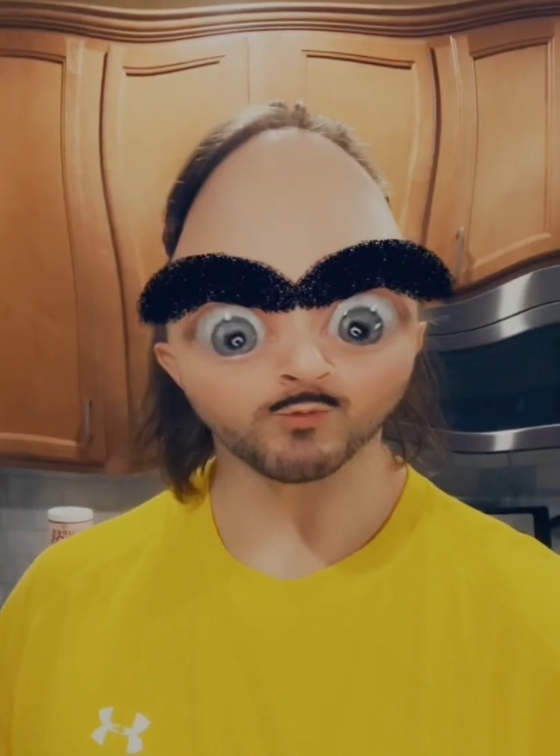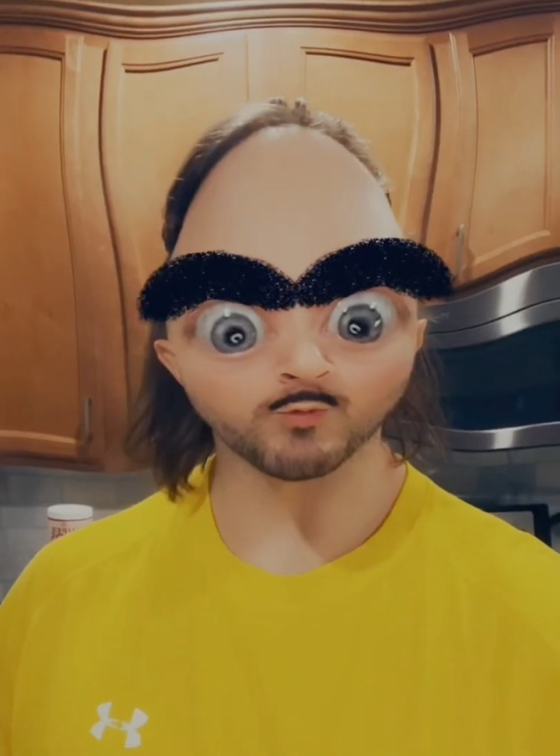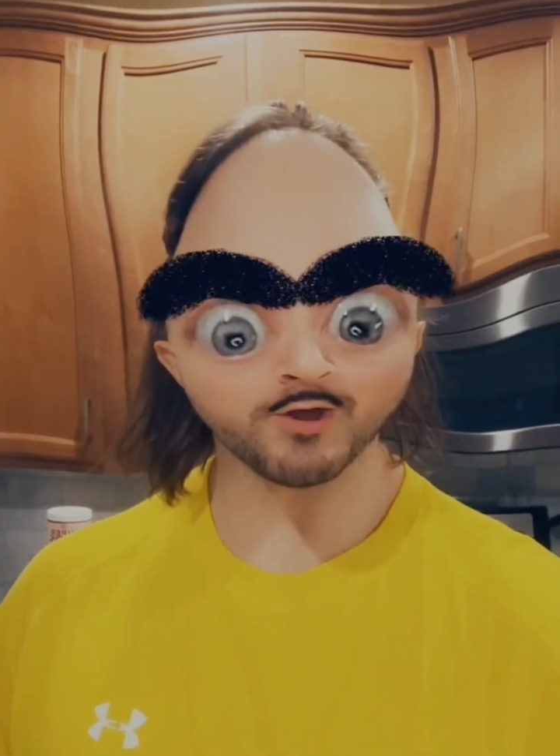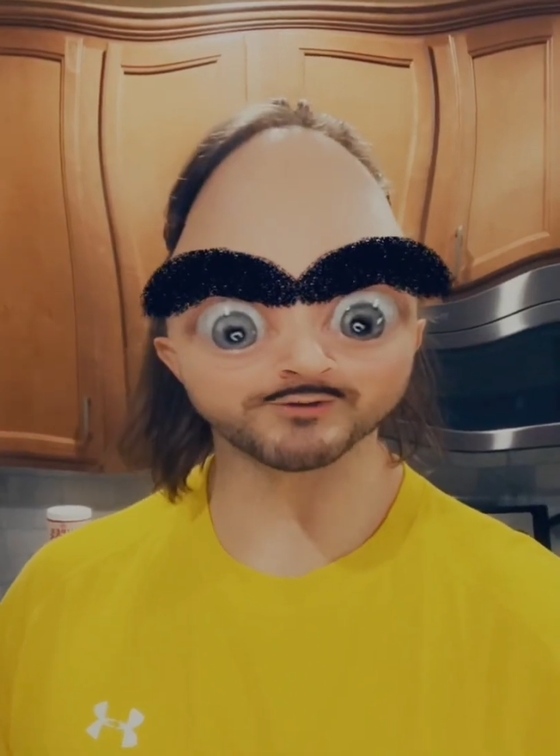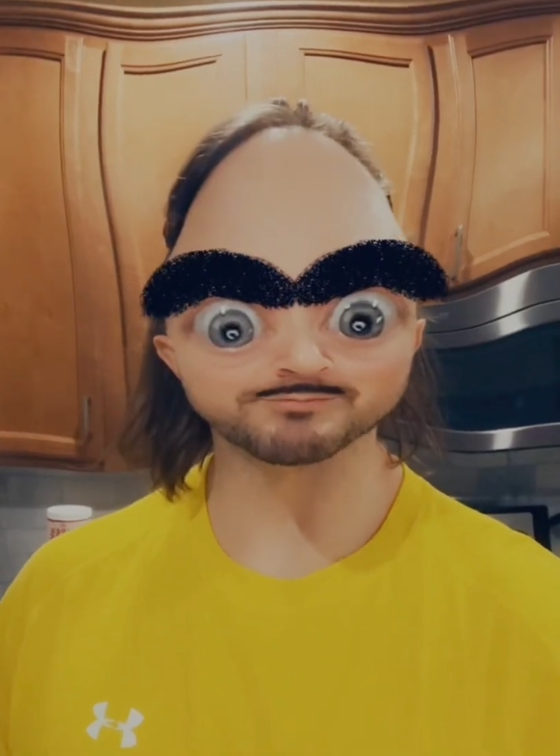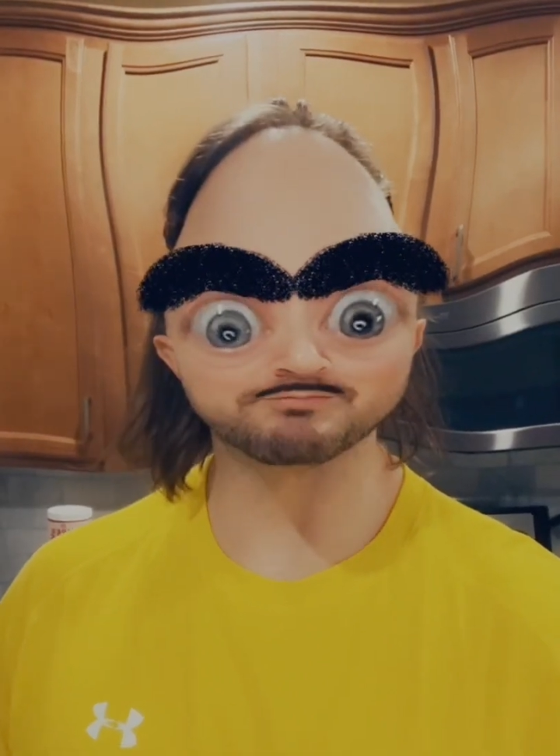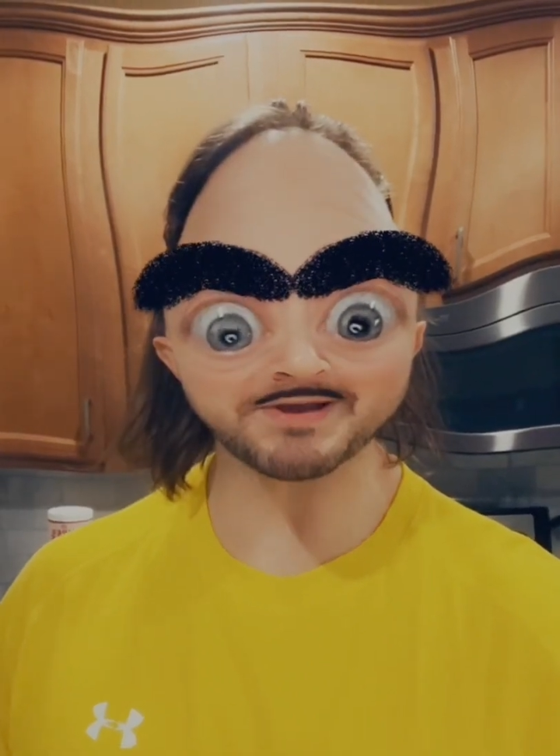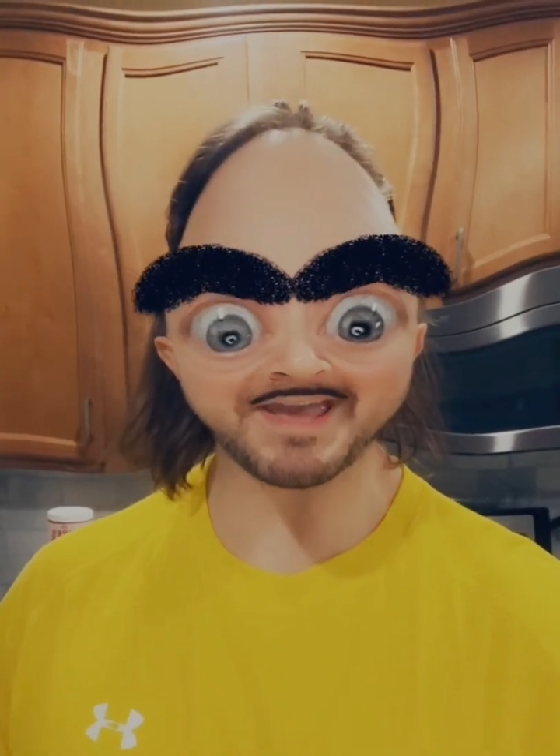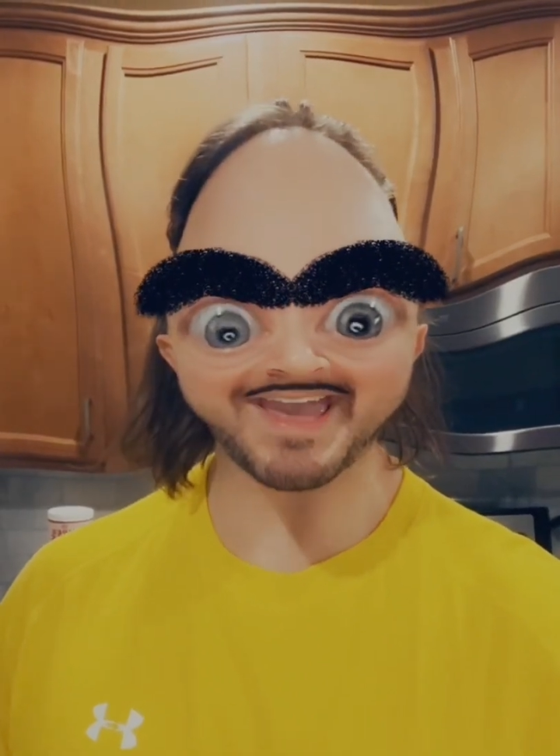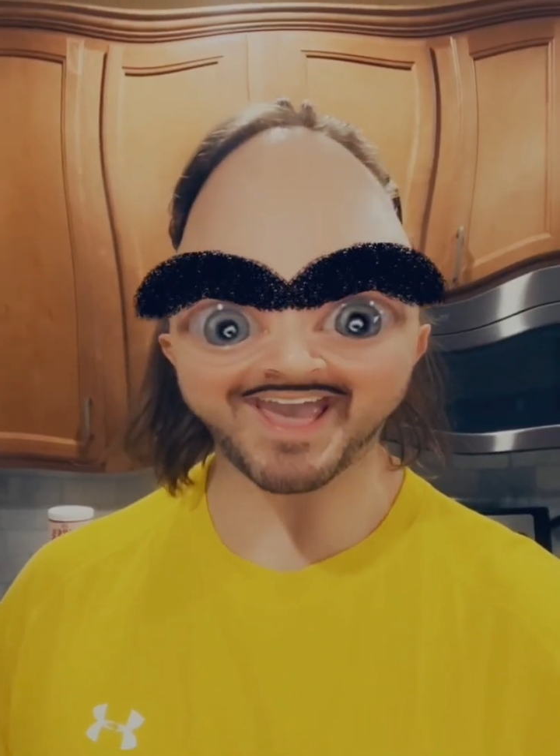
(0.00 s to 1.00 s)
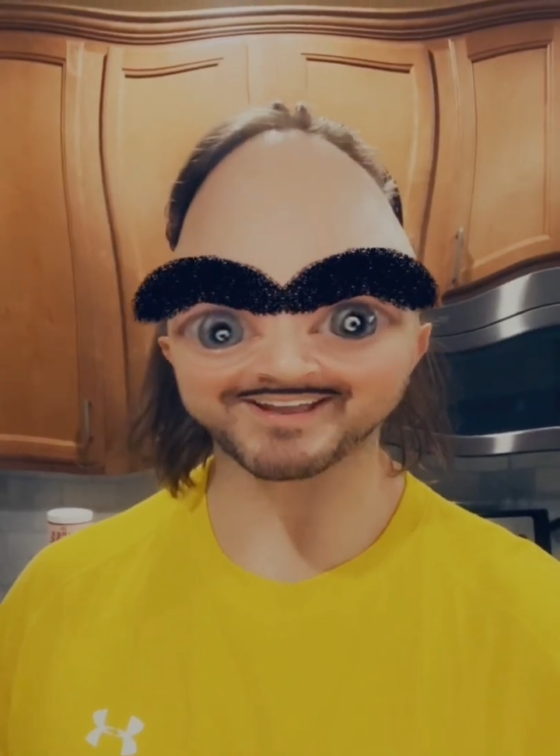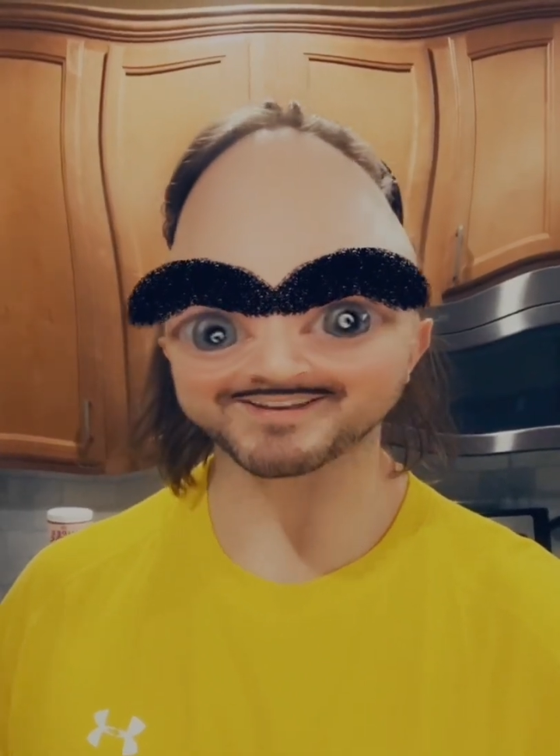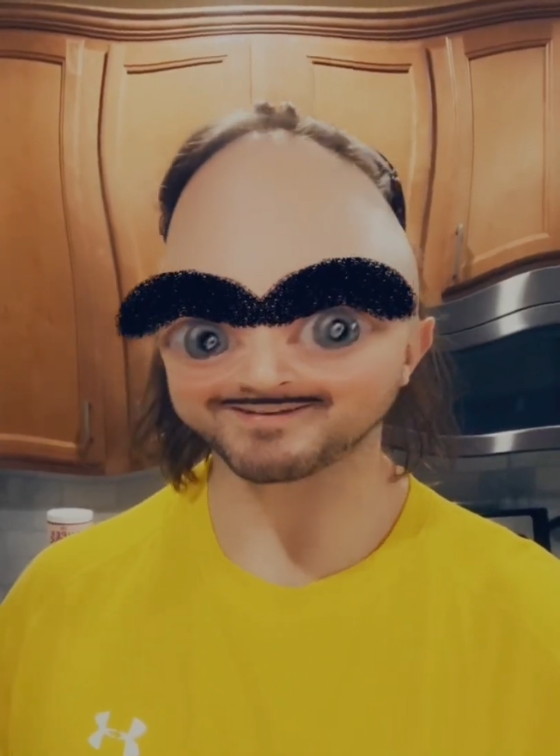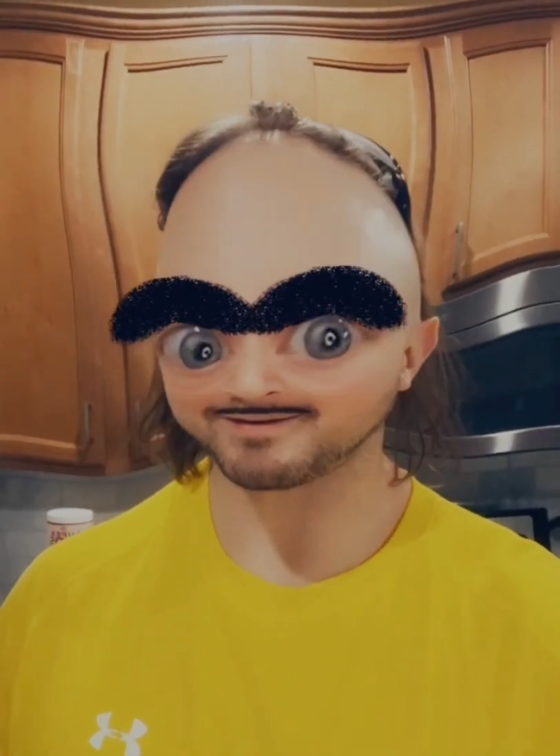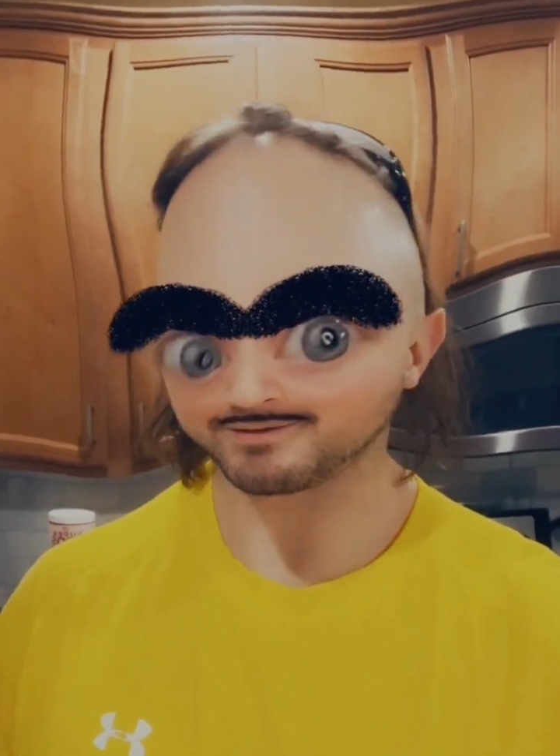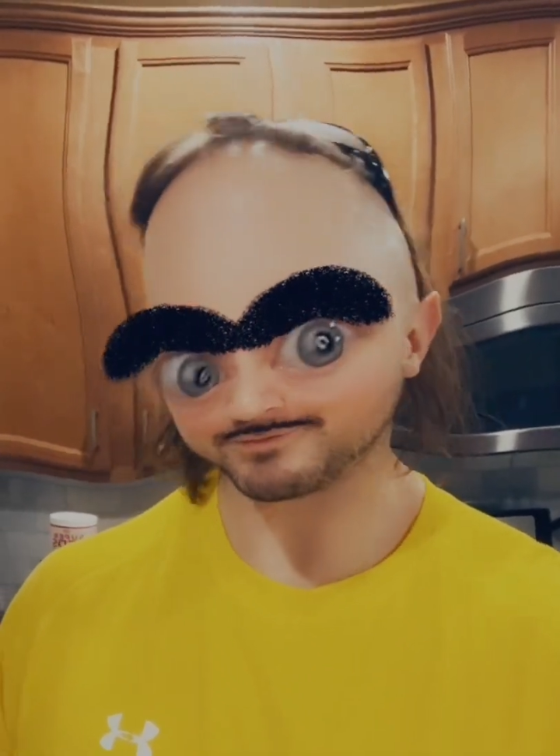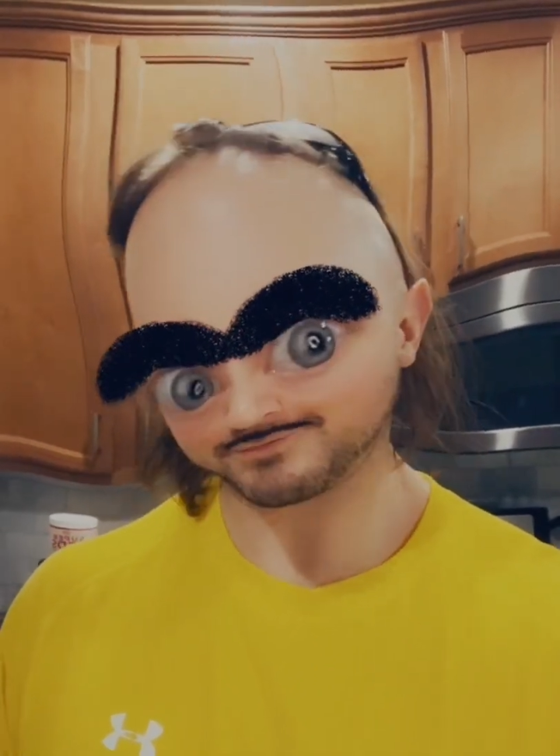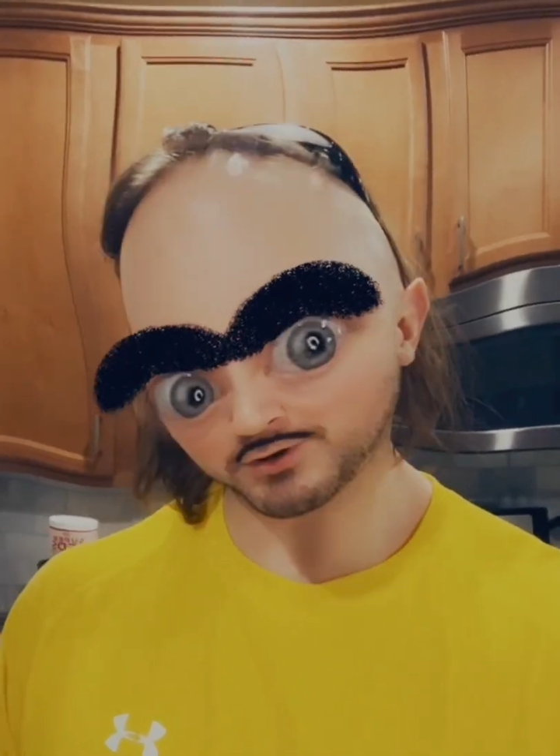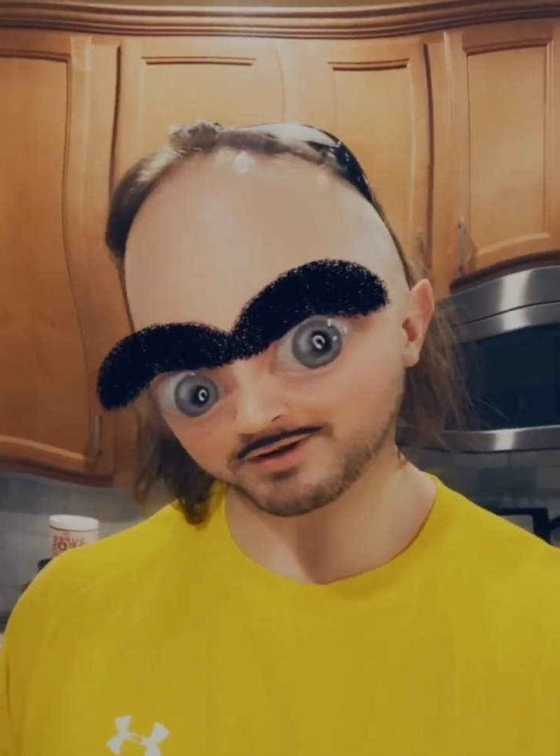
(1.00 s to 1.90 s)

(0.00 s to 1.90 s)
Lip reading: Welcome back for